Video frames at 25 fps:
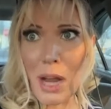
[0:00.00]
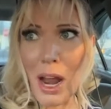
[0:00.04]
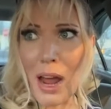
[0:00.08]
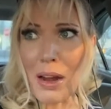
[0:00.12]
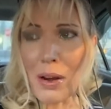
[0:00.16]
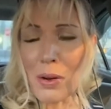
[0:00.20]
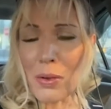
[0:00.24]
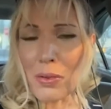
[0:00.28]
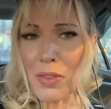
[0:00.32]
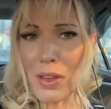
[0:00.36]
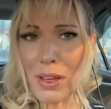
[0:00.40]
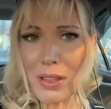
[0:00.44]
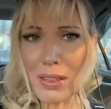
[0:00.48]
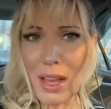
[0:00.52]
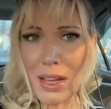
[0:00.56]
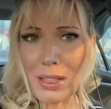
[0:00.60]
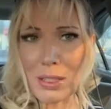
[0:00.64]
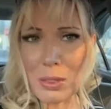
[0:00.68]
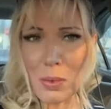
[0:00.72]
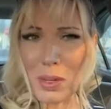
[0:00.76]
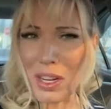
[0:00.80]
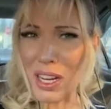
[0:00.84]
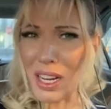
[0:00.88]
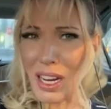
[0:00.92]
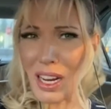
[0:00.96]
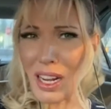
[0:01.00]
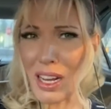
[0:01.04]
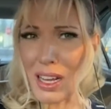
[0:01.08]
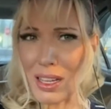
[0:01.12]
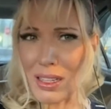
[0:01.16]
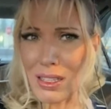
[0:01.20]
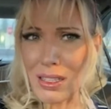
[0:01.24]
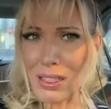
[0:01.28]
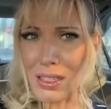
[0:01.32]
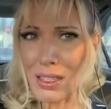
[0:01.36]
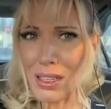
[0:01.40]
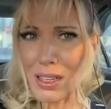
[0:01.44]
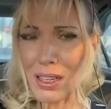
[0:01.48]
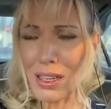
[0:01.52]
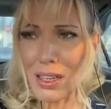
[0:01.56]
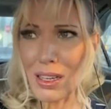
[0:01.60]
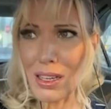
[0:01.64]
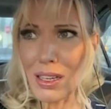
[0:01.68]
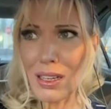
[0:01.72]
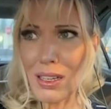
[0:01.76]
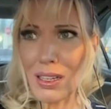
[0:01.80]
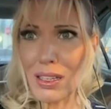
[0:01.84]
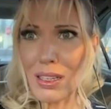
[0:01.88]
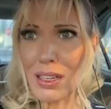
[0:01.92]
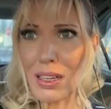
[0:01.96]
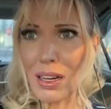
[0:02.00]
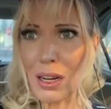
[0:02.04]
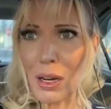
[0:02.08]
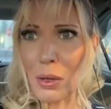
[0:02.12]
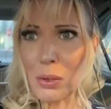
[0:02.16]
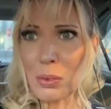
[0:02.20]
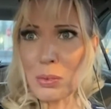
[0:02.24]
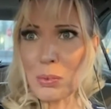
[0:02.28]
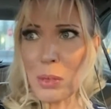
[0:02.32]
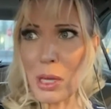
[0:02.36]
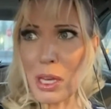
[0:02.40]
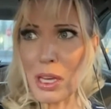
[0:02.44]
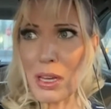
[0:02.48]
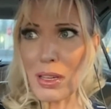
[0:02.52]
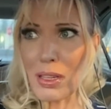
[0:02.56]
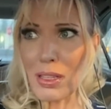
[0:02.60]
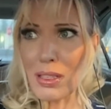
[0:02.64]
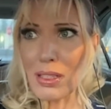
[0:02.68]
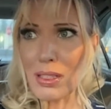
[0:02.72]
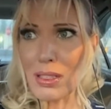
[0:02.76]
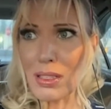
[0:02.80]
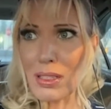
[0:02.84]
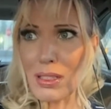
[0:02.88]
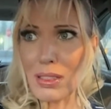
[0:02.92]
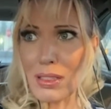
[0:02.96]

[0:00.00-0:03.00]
But I don't think that's what it is, you know, because